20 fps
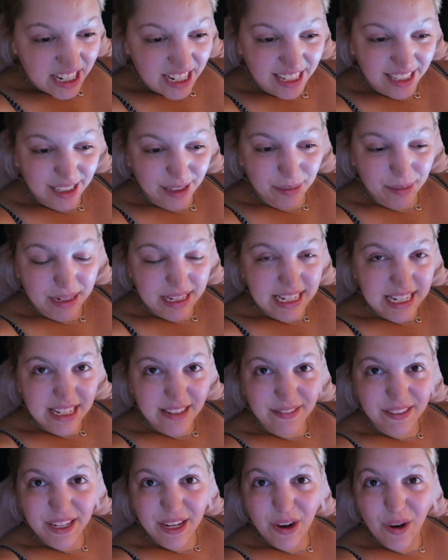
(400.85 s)
either my
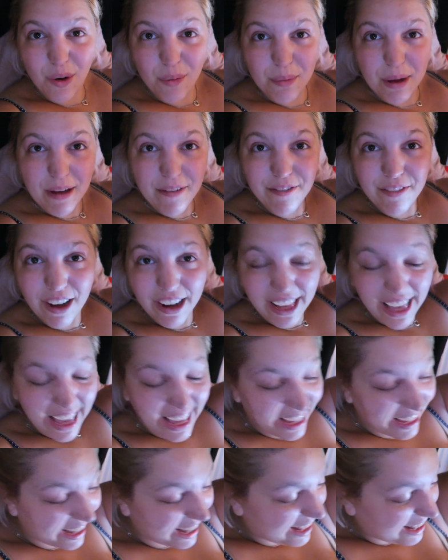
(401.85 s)
TV or my
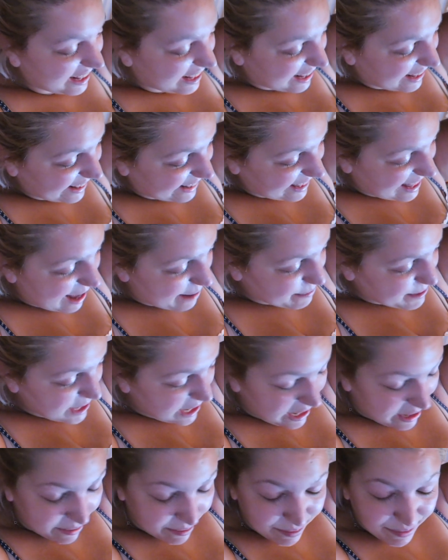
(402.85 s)
fucking
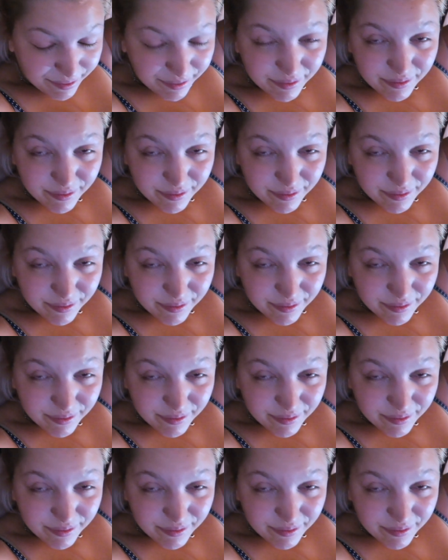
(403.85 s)
laptop.